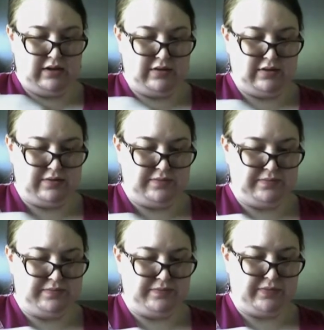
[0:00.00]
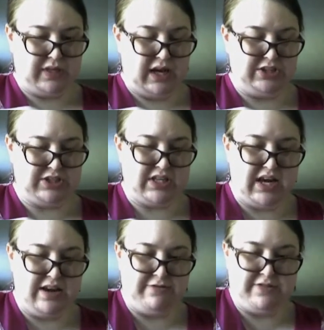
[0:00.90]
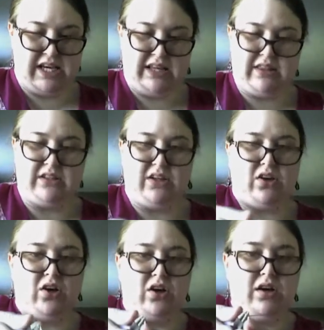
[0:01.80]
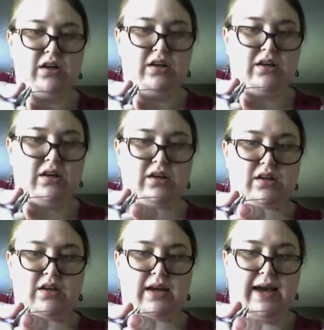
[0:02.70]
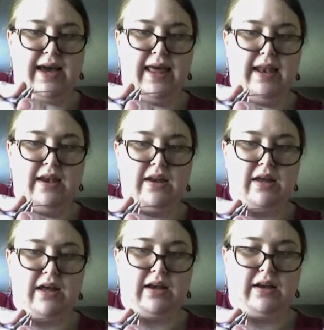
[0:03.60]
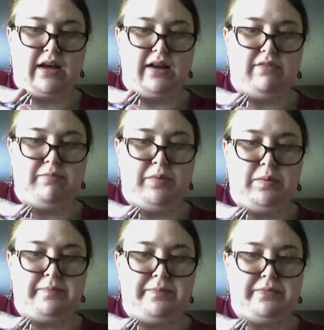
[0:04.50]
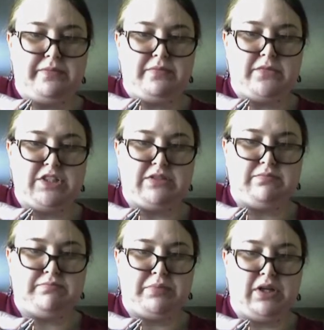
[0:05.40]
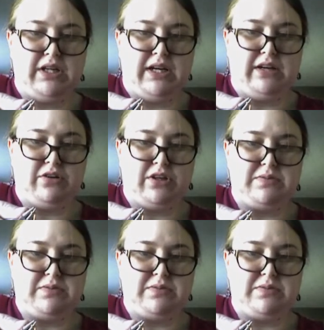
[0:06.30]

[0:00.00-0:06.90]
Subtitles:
And then I just kind of take the long end and kind of boop, just